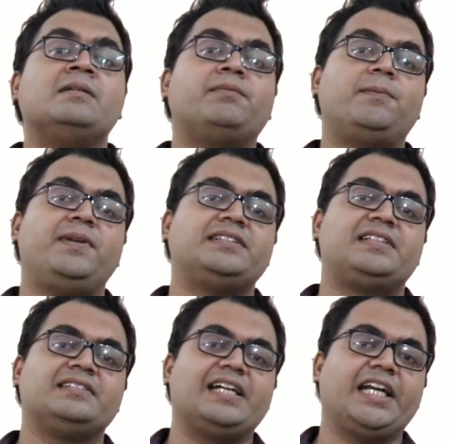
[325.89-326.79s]
published
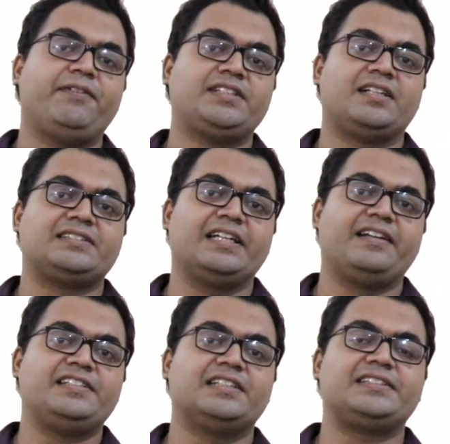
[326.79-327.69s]
in scientific journals like
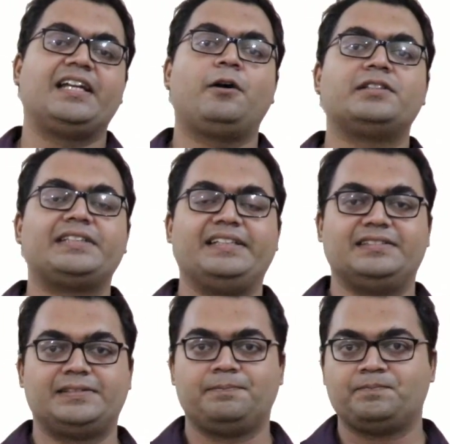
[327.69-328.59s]
Nature, Cell or
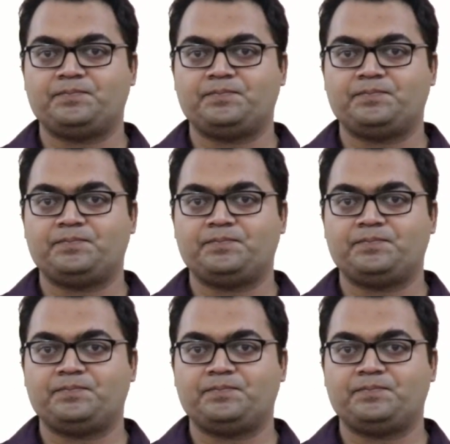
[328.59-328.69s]
Science.